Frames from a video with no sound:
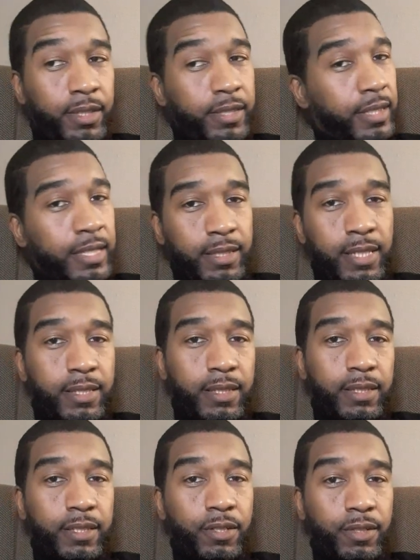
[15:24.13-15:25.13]

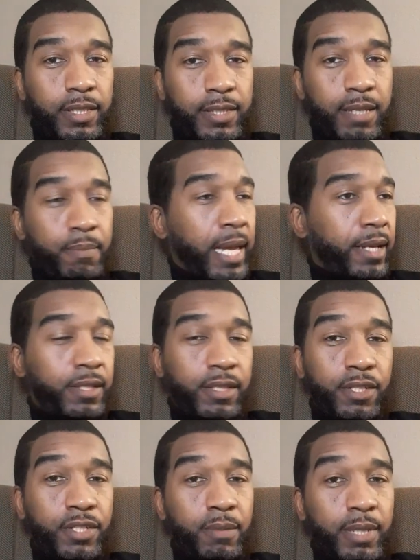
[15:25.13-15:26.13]
Let's get back into
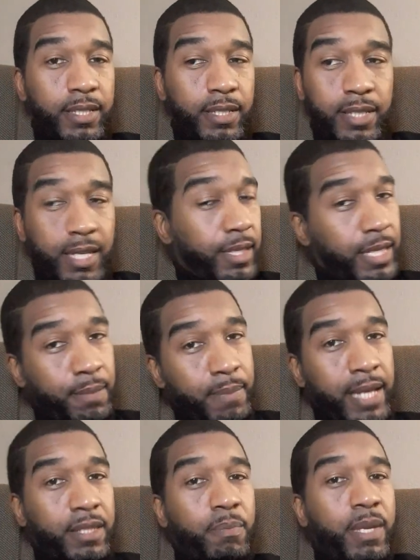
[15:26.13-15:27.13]
the gym. Let's get
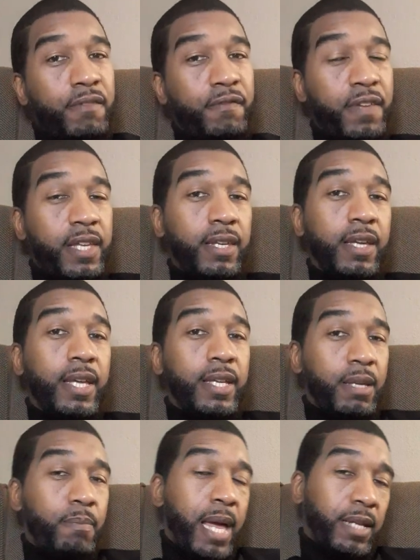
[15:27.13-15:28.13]
back to being fit.
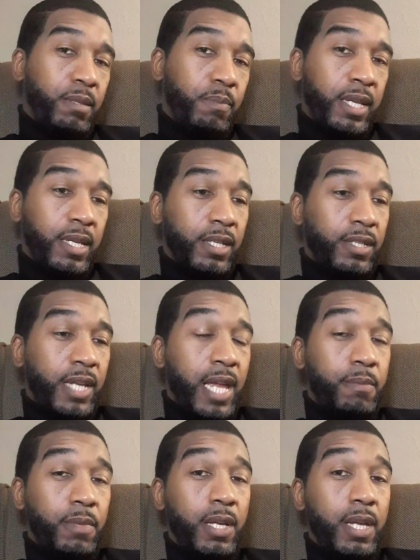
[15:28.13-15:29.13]
Get back to being in
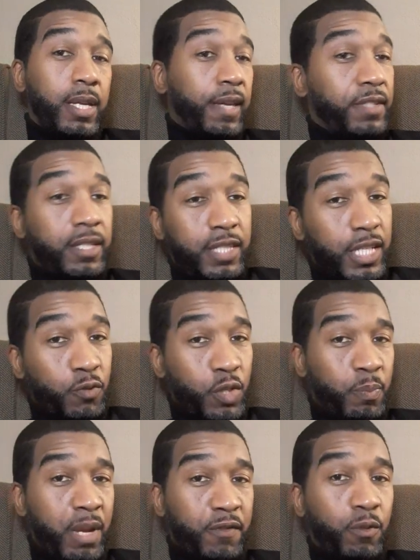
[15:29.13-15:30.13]
shape. If she's
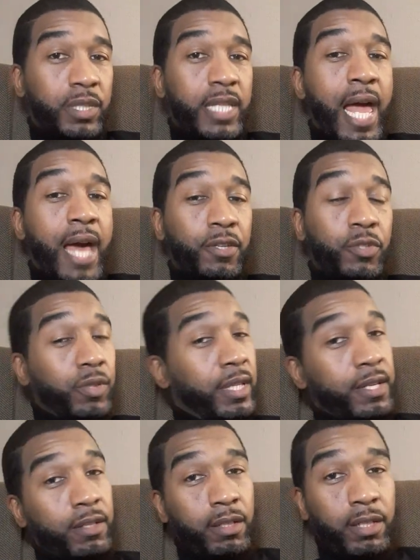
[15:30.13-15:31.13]
disrespectful with the attitude,
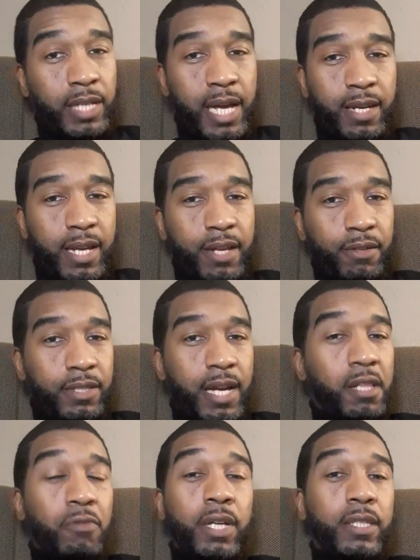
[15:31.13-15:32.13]
let her know. Look, I don't
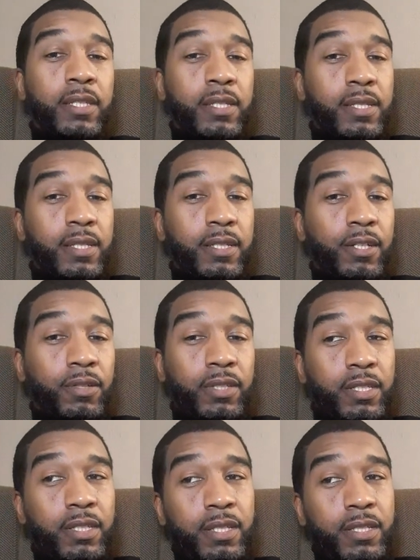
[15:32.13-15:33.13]
tolerate this.
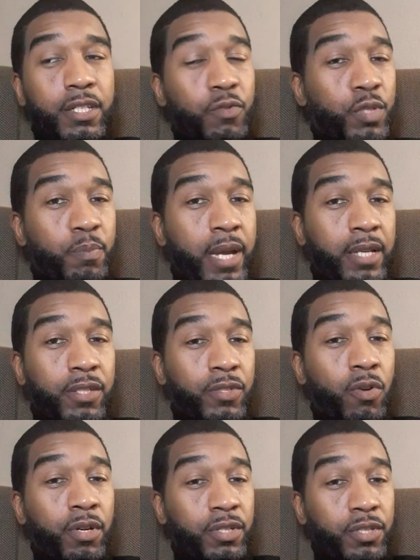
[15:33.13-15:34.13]
This disrespect, this
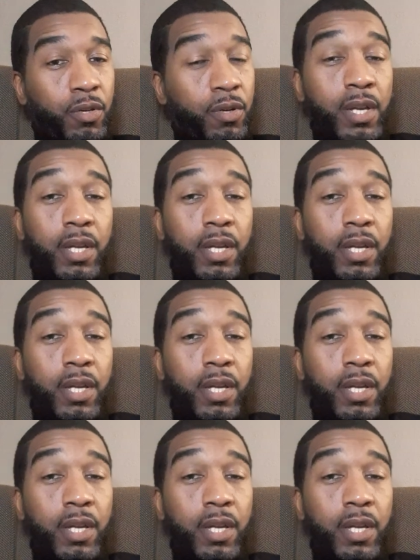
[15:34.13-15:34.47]
talking. So,